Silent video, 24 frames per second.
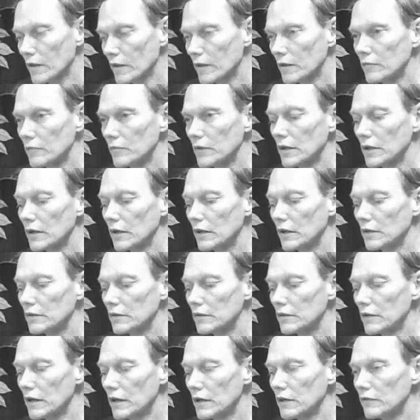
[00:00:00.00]
But on the
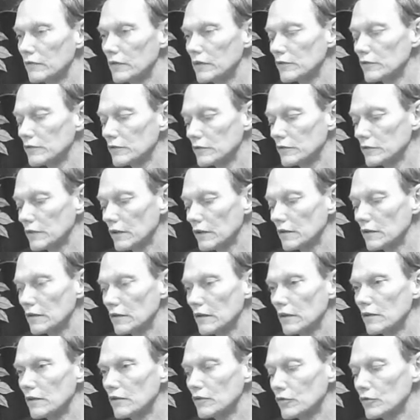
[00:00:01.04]
day of Easter
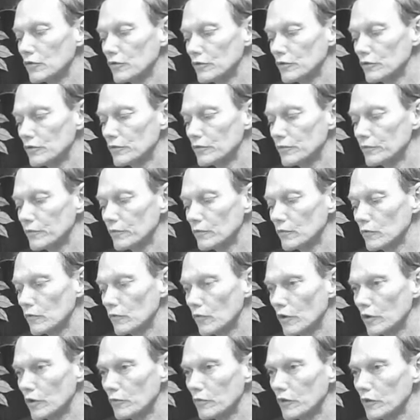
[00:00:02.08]
1982,
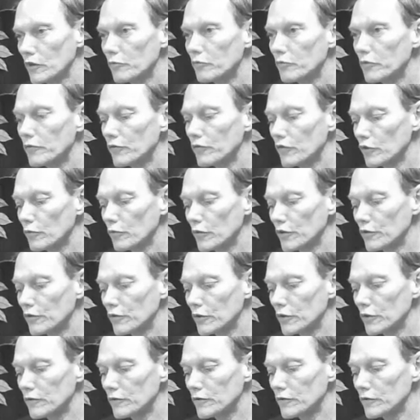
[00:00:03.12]
1 month before my
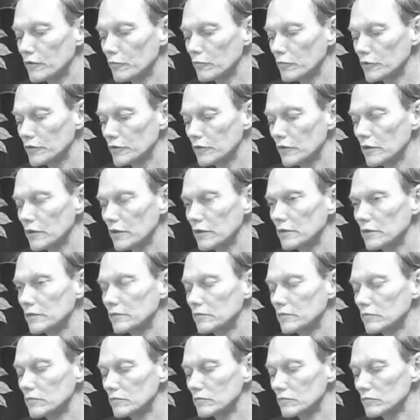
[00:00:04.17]
21st birthday,
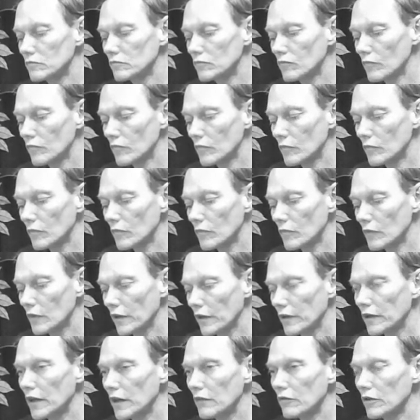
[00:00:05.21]
I
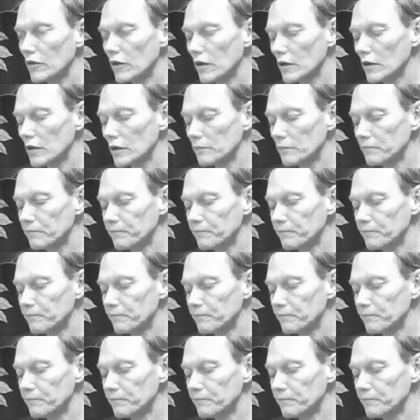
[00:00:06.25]
gave it all up.